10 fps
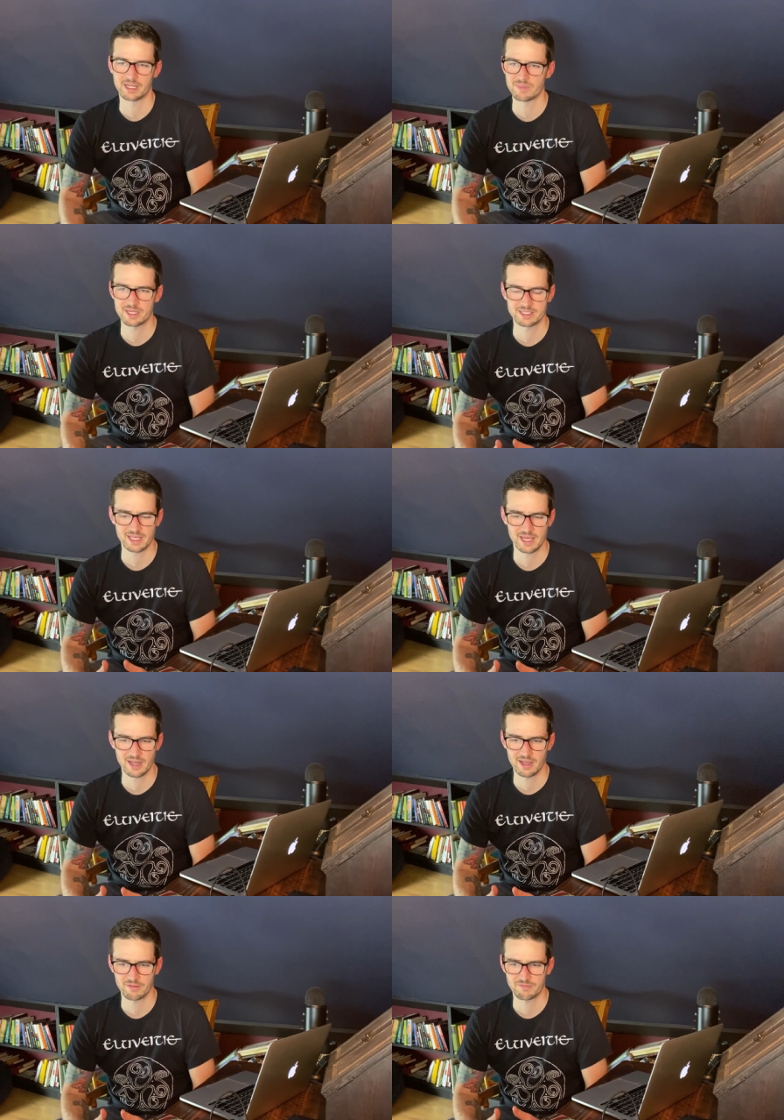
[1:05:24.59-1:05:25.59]
It means
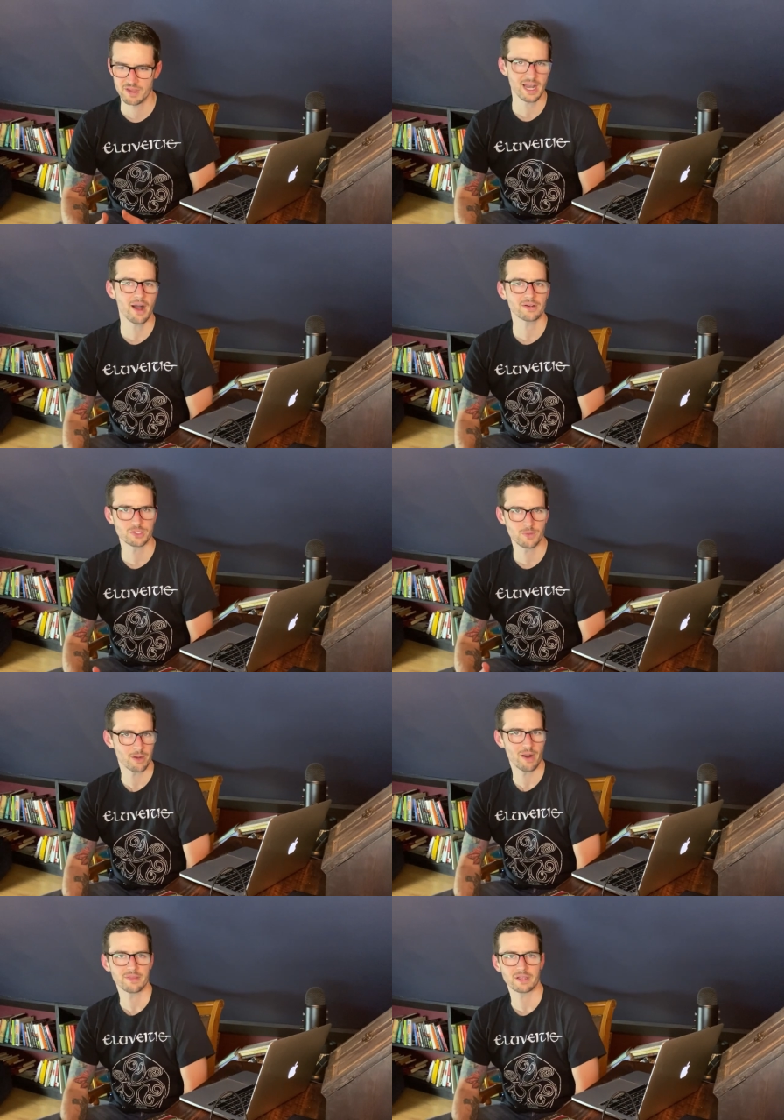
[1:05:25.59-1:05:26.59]
that Fade Out is right
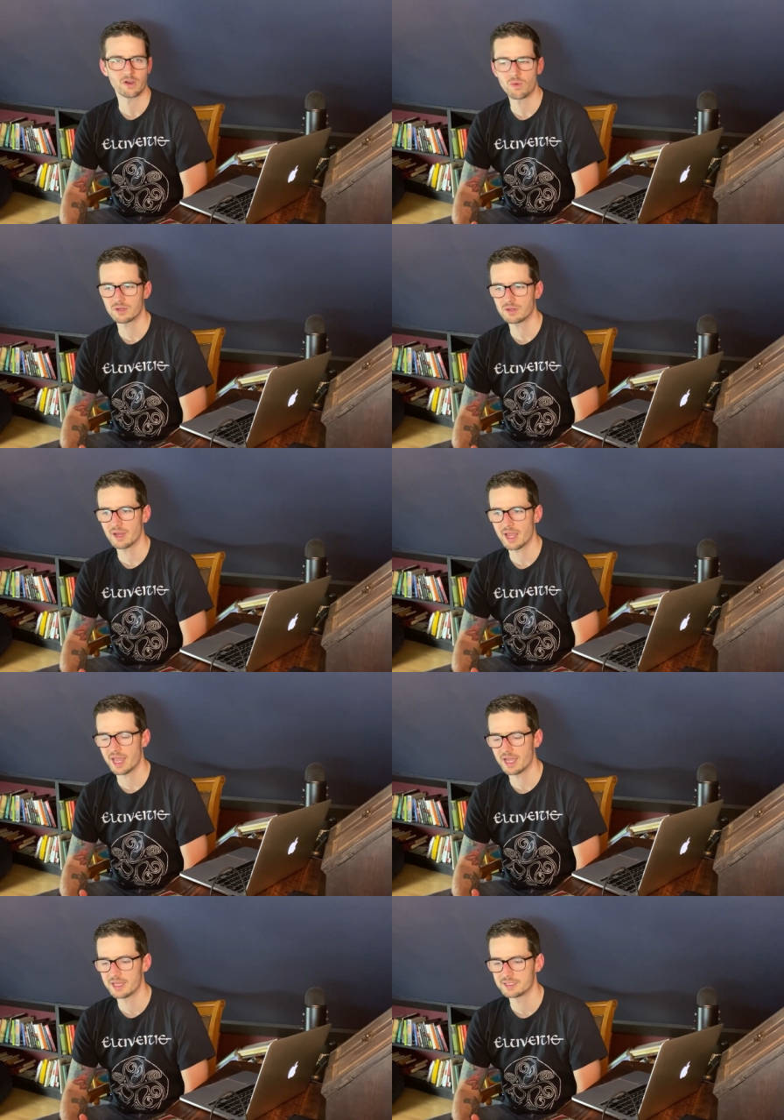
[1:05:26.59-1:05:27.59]
around the corner,
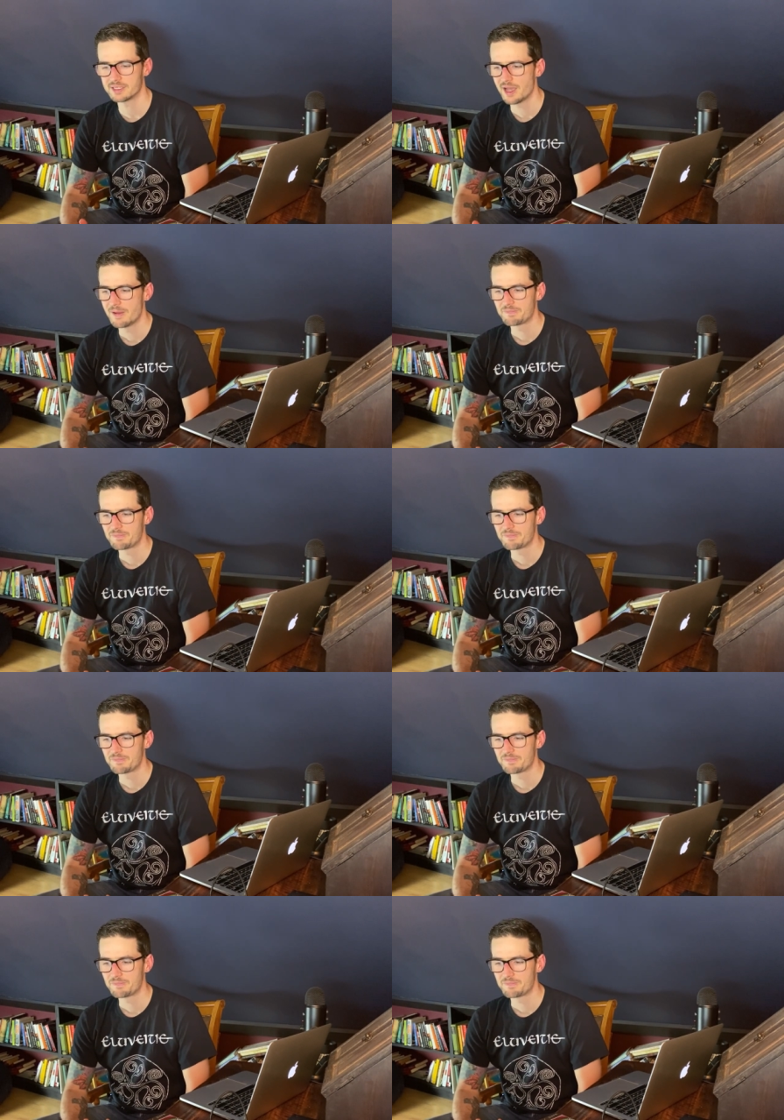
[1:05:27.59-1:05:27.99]
and